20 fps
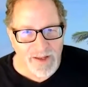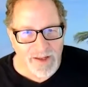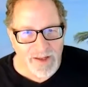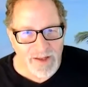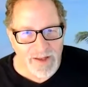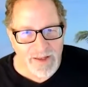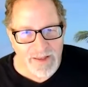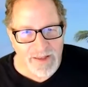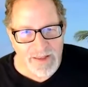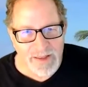
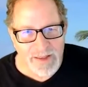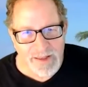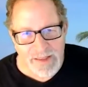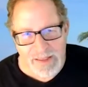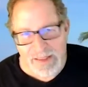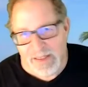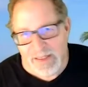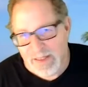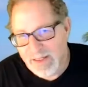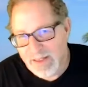And,
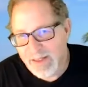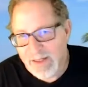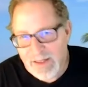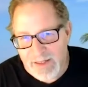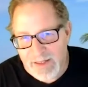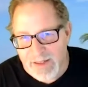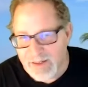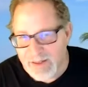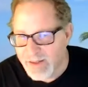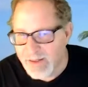
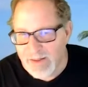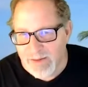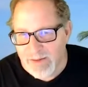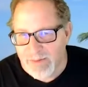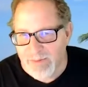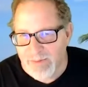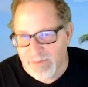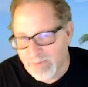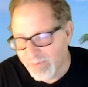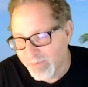and, uh,
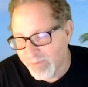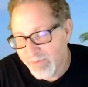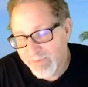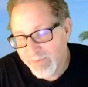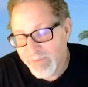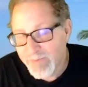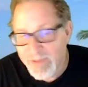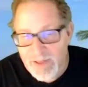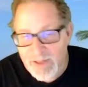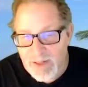
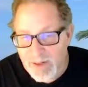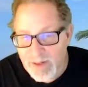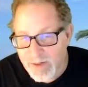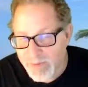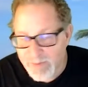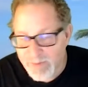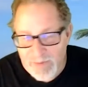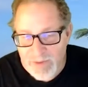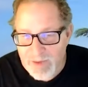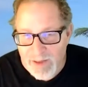you
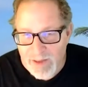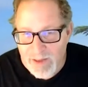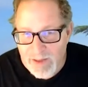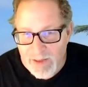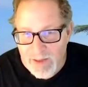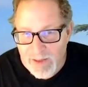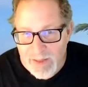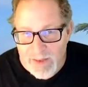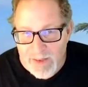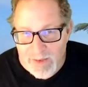
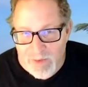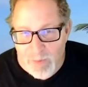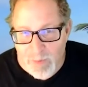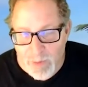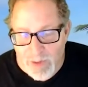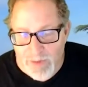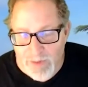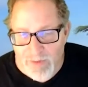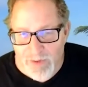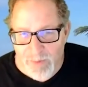know, I think there's
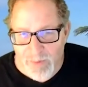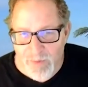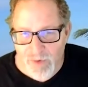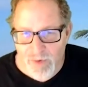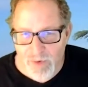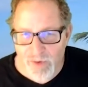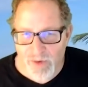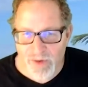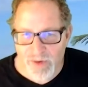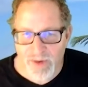probably some
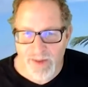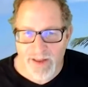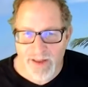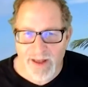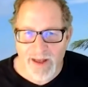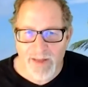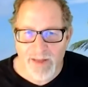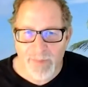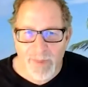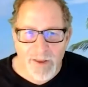truth to
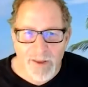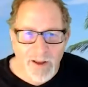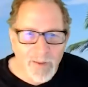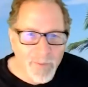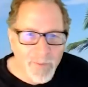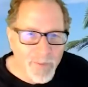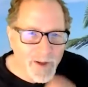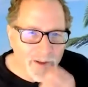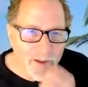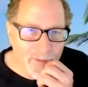that,
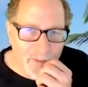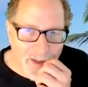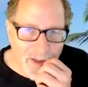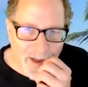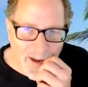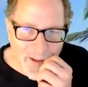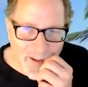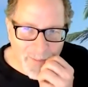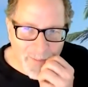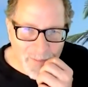but
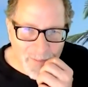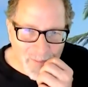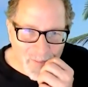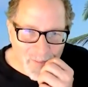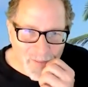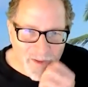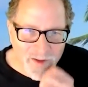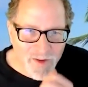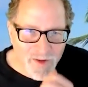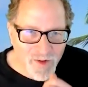um,
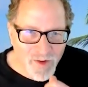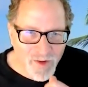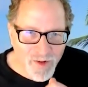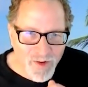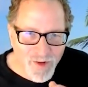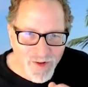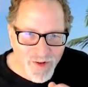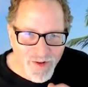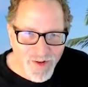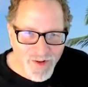
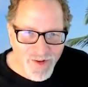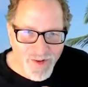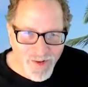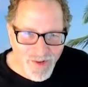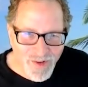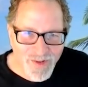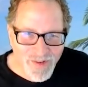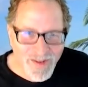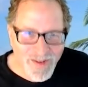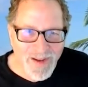you can do
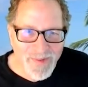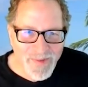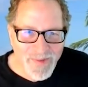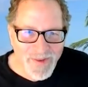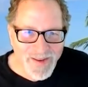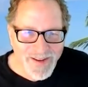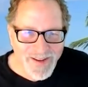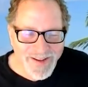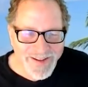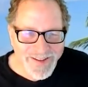those same
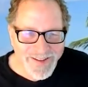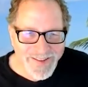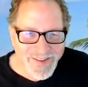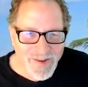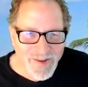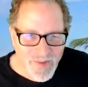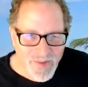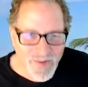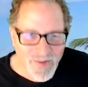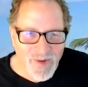things
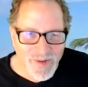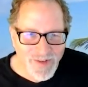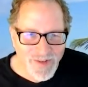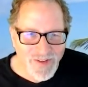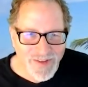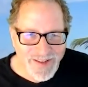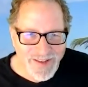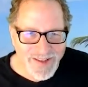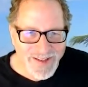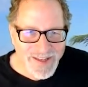
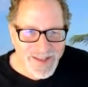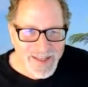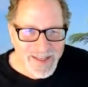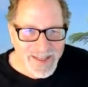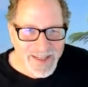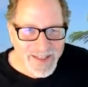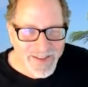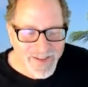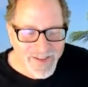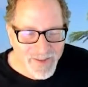virtually.
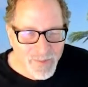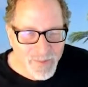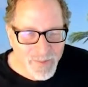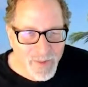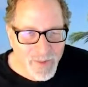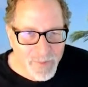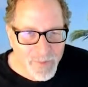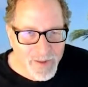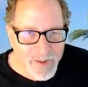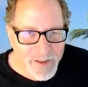It just
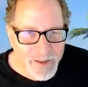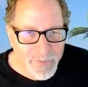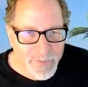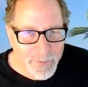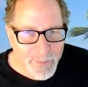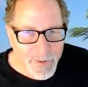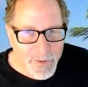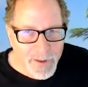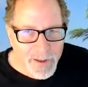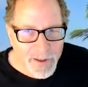might be
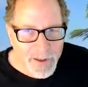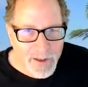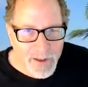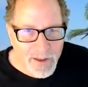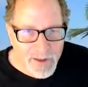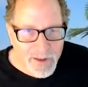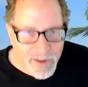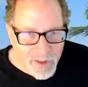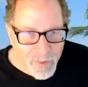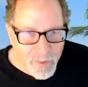a
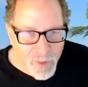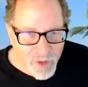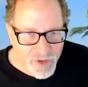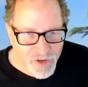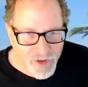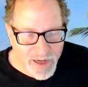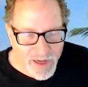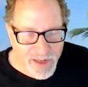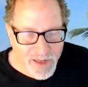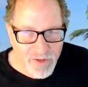little more
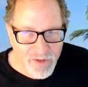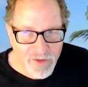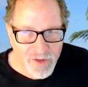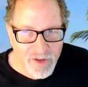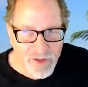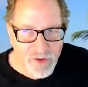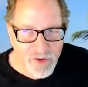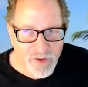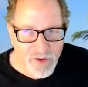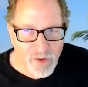
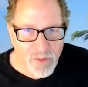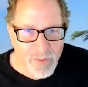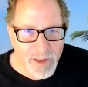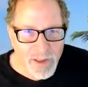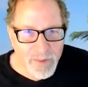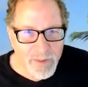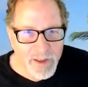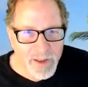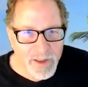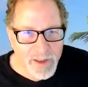challenging, or
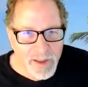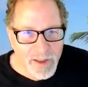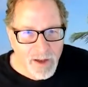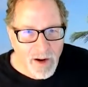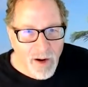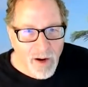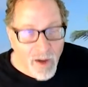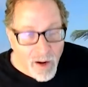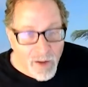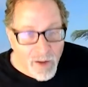maybe
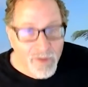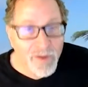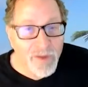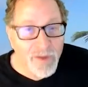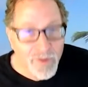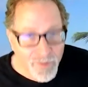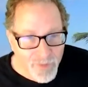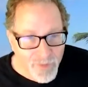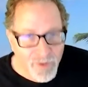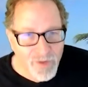harder
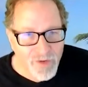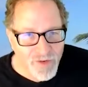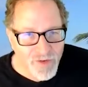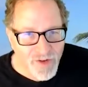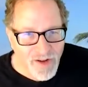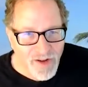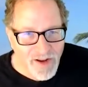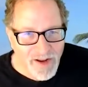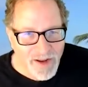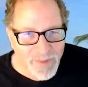the first
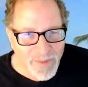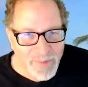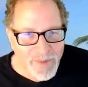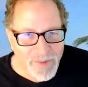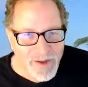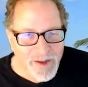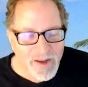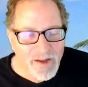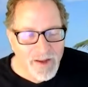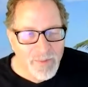time,
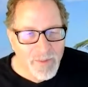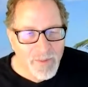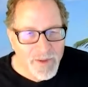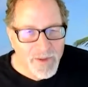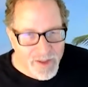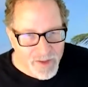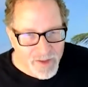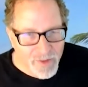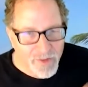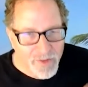but
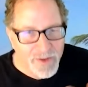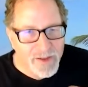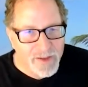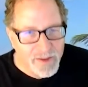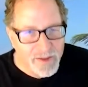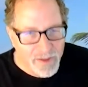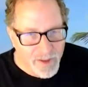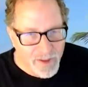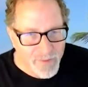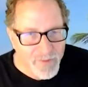then you get
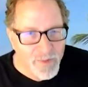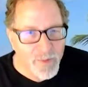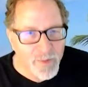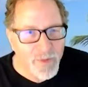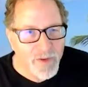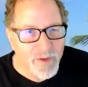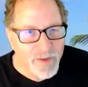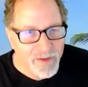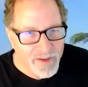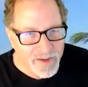comfortable
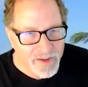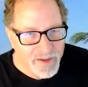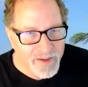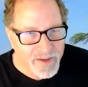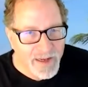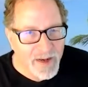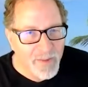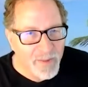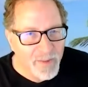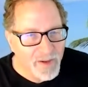with it, and
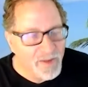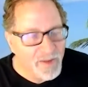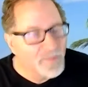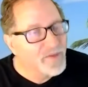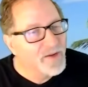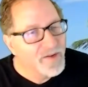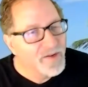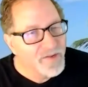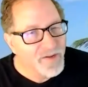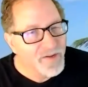now it becomes
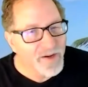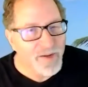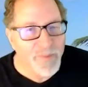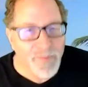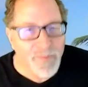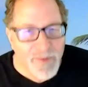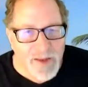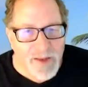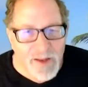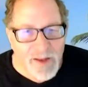easier.
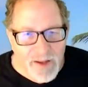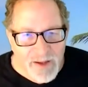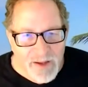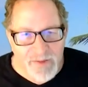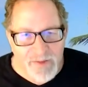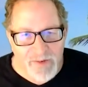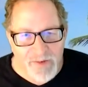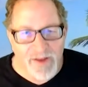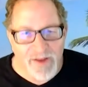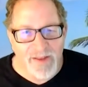
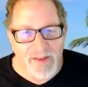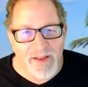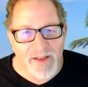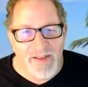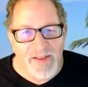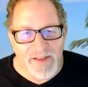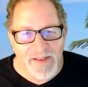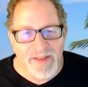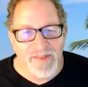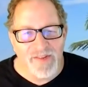And so I, th I
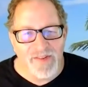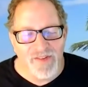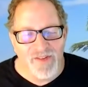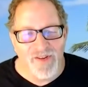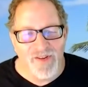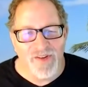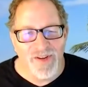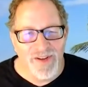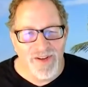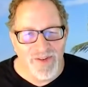think that's the
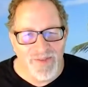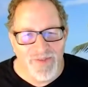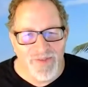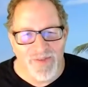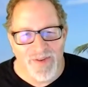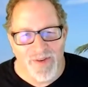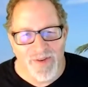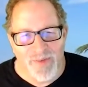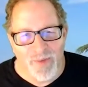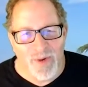journey of,
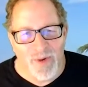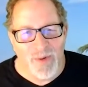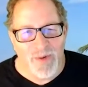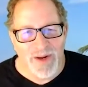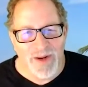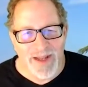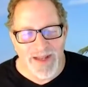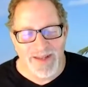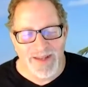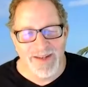of where
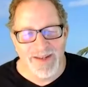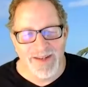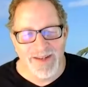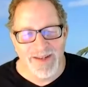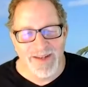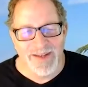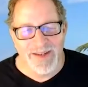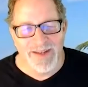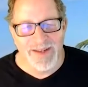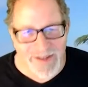we're headed
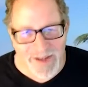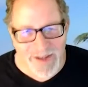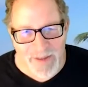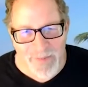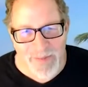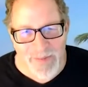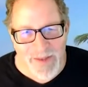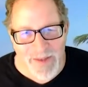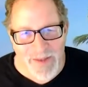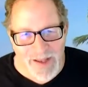on
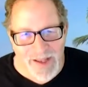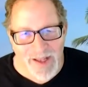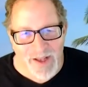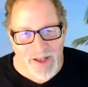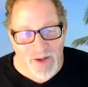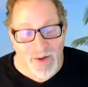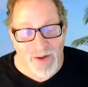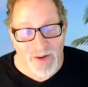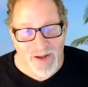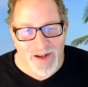um,
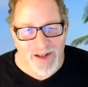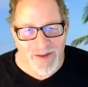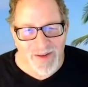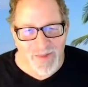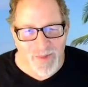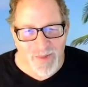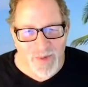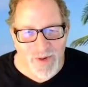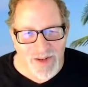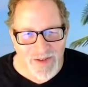
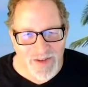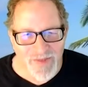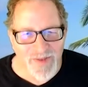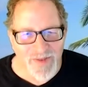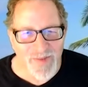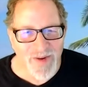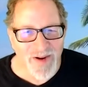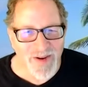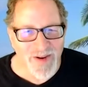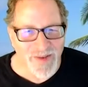on working
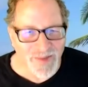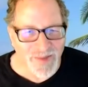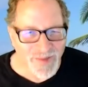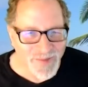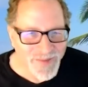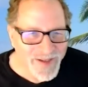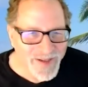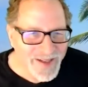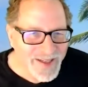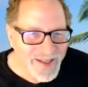from home.